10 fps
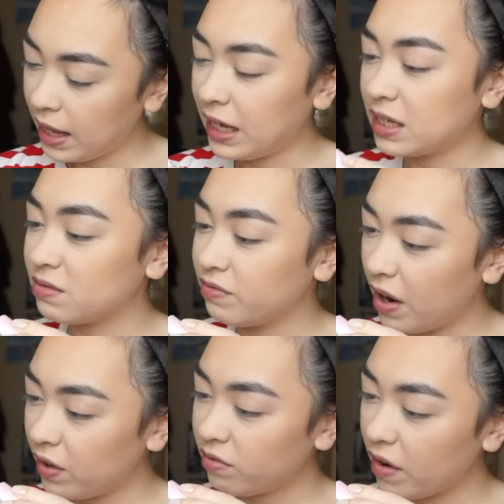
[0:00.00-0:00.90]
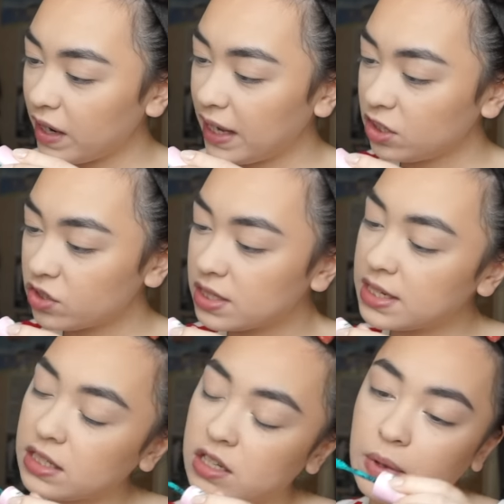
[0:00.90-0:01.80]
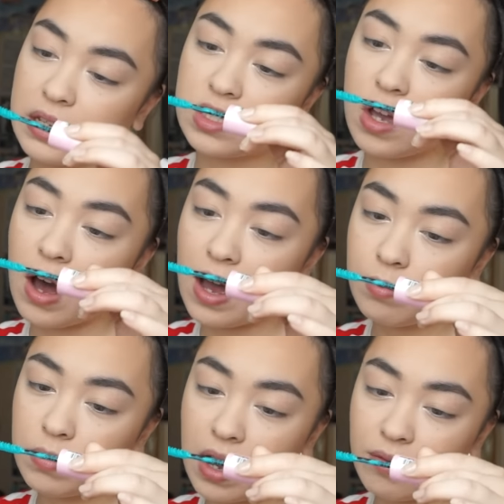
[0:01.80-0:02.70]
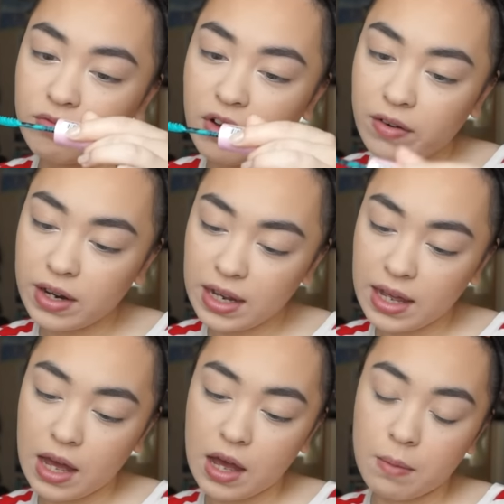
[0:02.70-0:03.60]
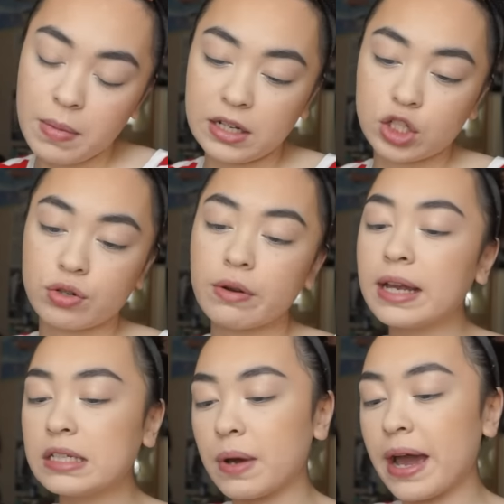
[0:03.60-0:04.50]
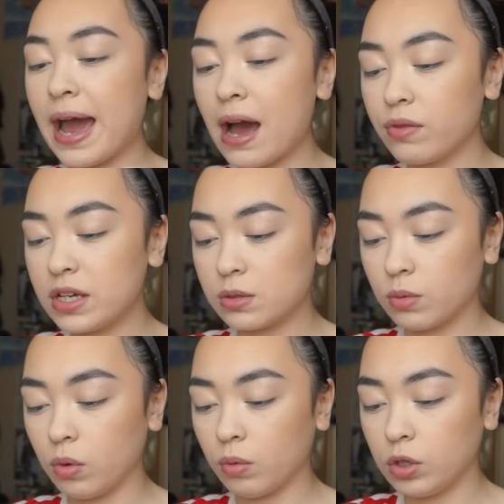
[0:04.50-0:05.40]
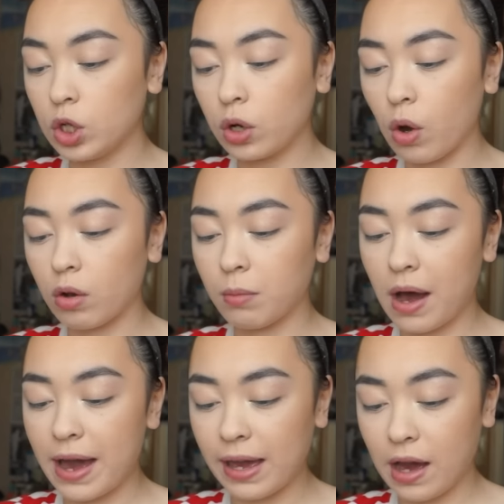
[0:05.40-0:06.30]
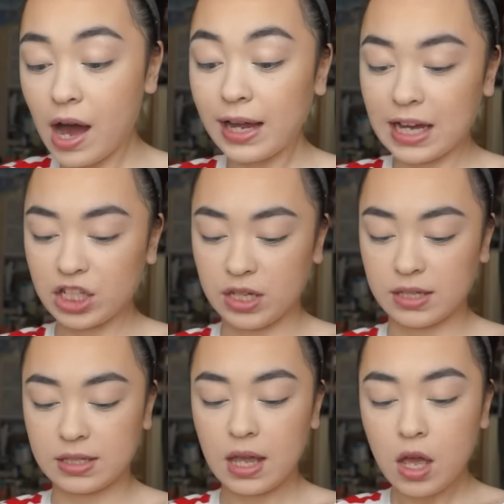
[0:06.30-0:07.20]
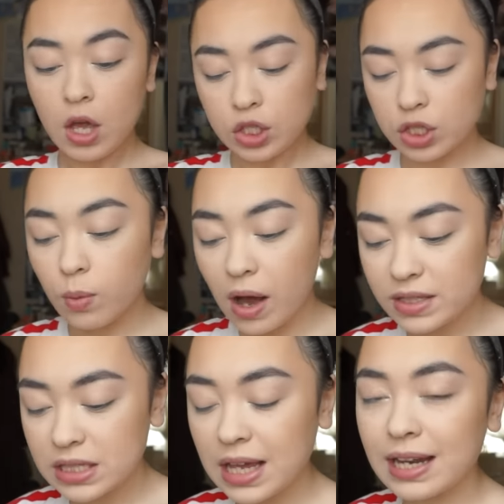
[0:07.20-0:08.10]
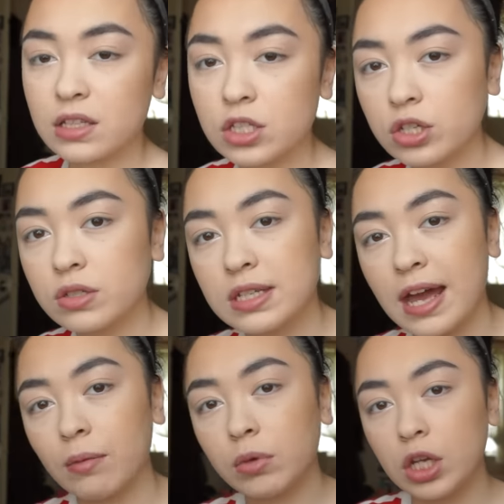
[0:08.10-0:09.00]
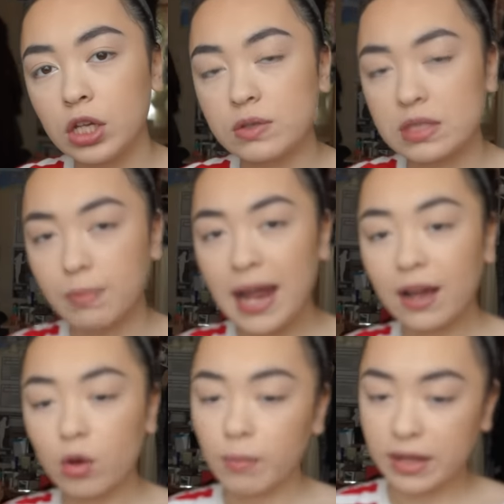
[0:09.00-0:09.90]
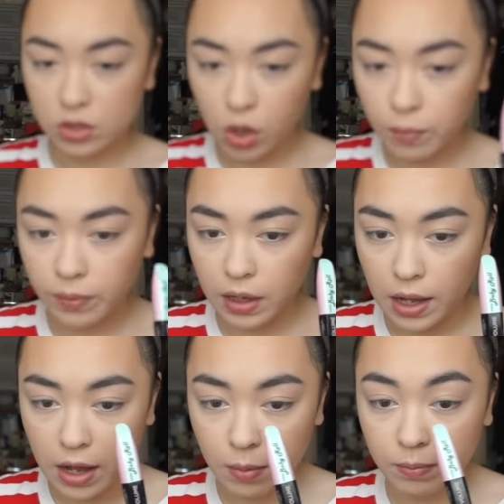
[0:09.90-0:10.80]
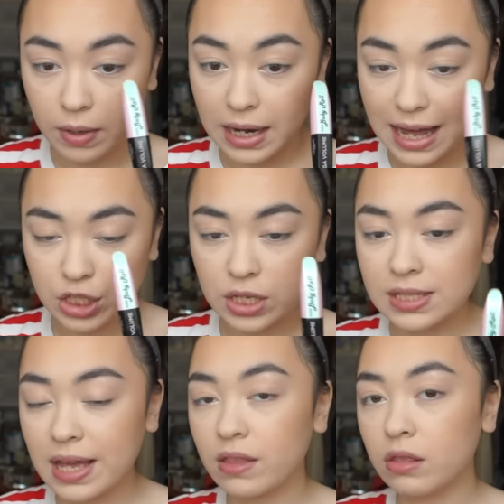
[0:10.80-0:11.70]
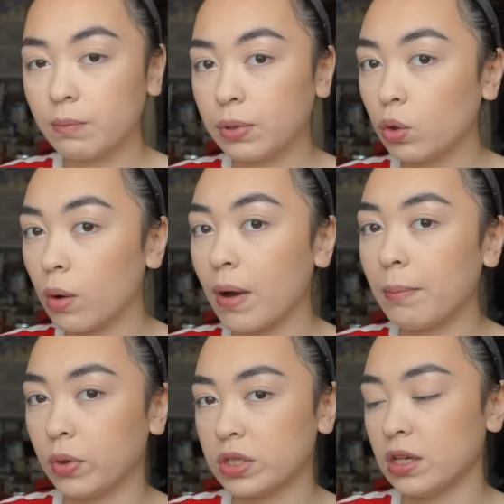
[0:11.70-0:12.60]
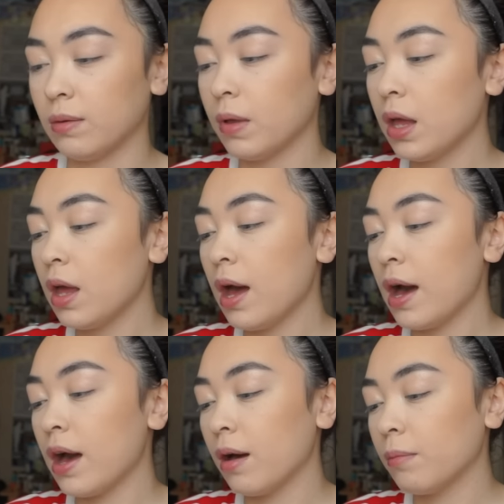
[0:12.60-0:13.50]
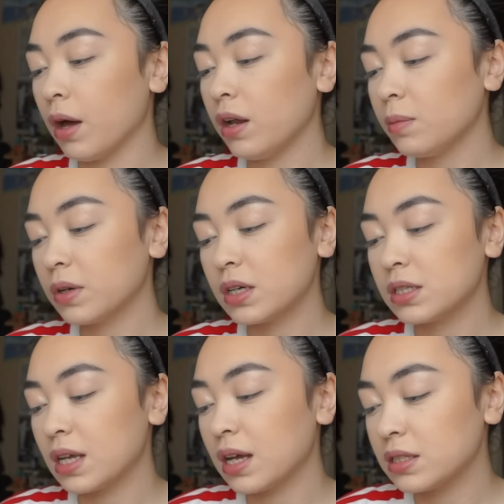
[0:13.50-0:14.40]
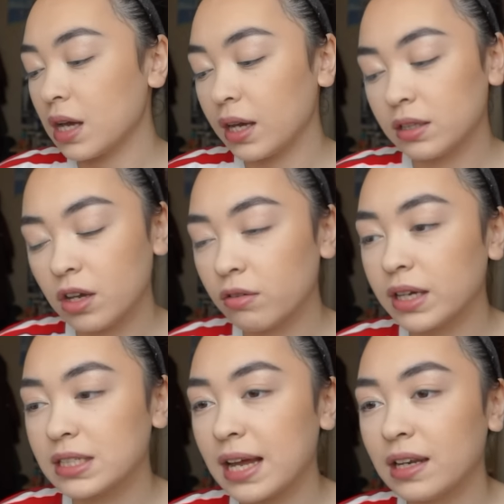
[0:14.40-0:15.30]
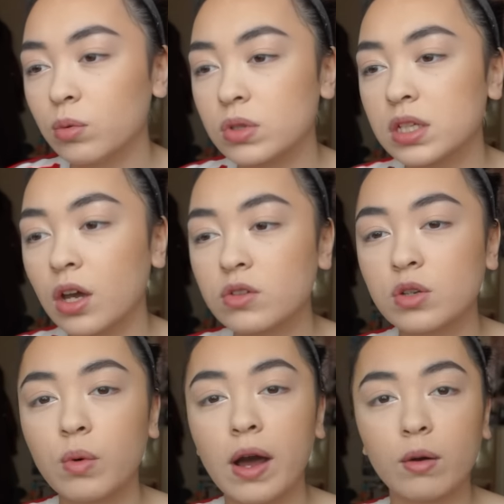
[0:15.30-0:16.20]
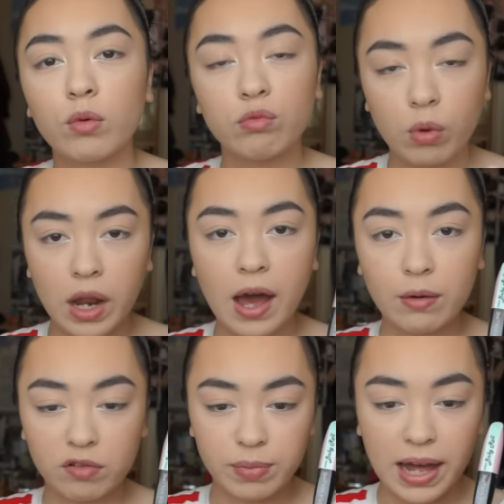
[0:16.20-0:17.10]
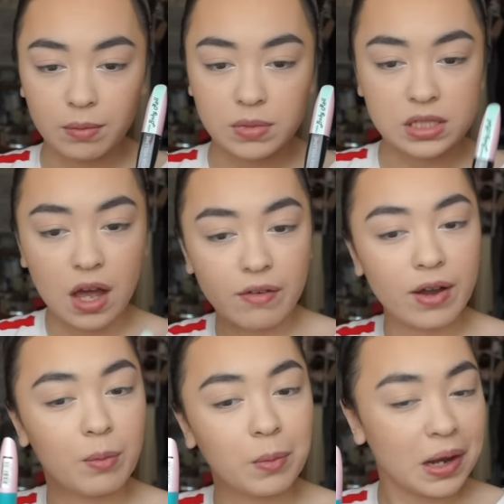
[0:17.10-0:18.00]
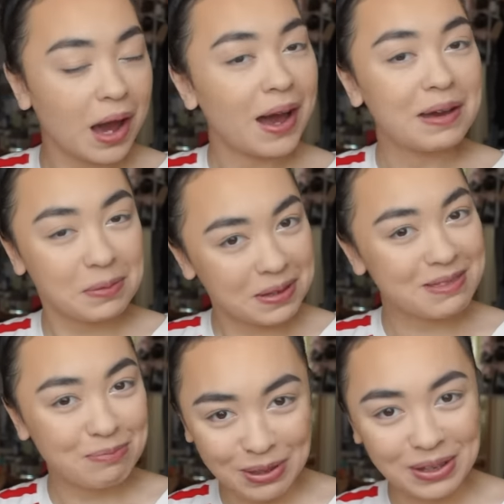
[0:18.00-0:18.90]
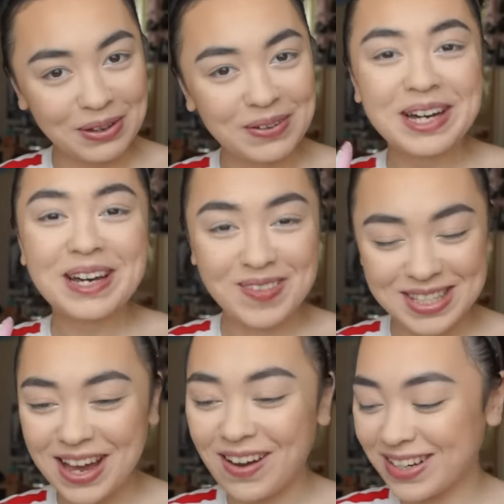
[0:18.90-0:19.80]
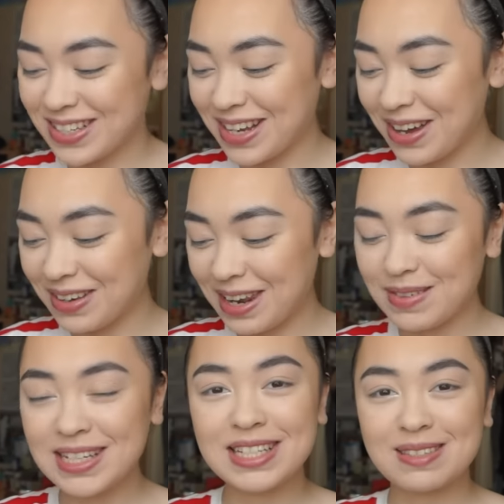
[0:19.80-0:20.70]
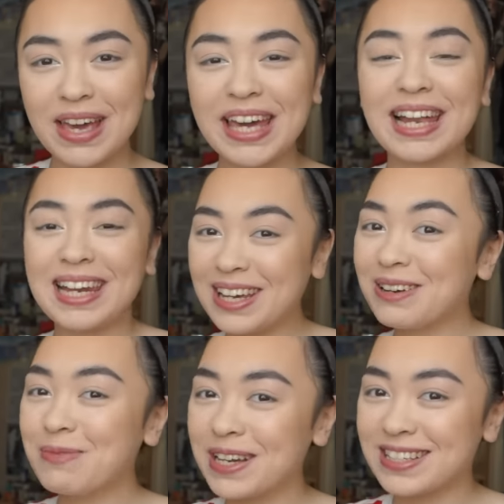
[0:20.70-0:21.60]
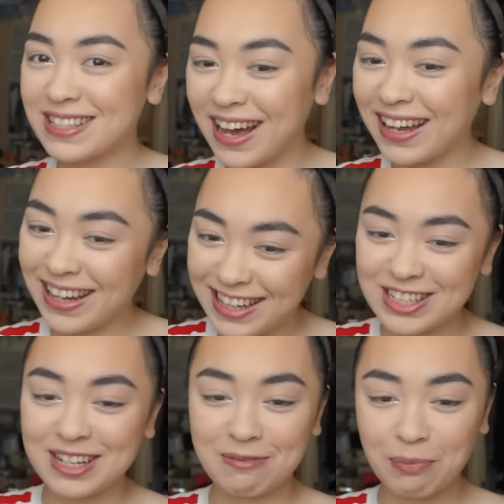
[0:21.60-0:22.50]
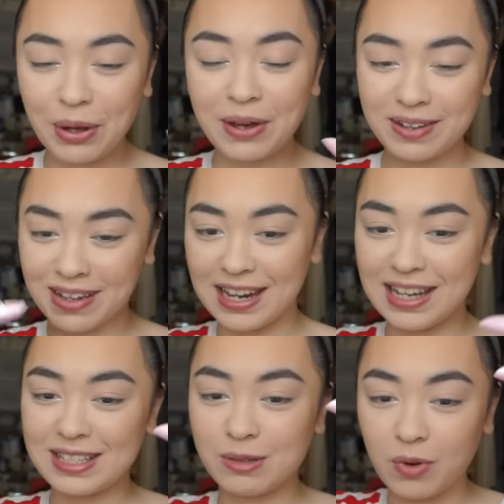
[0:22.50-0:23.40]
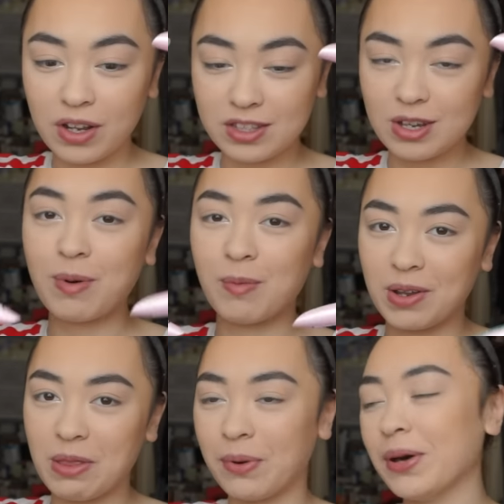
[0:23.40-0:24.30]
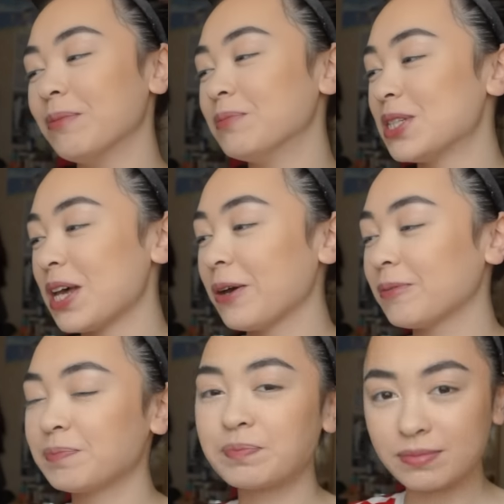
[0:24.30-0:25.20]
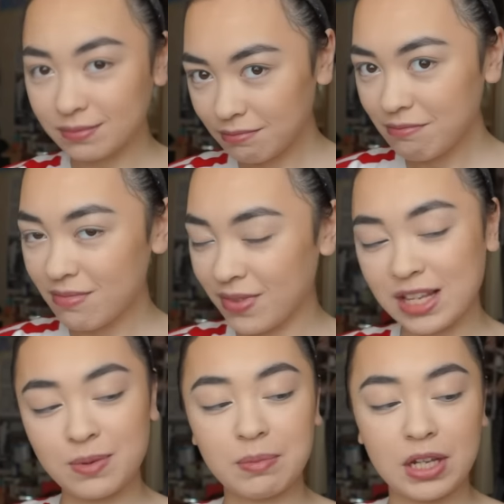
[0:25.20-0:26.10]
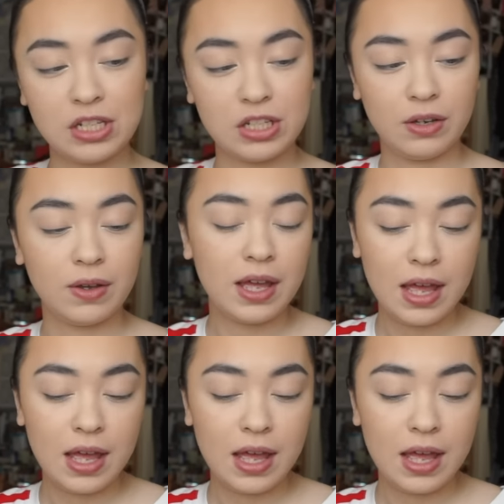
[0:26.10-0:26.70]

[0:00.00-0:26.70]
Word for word: It is very, very interesting to me. So I'm, I'm very um, intrigued by how this will look on my eyelashes. So what I've decided to do today, I'm going to use the black on my top um, lashes and then the blue on my bottom. Um, only because I don't exactly want to go to work with one eye with black mascara and one eye with blue mascara. So let me just make it a little bit stylish and put at least one on top and one on the bottom. So that's what I'm going to do.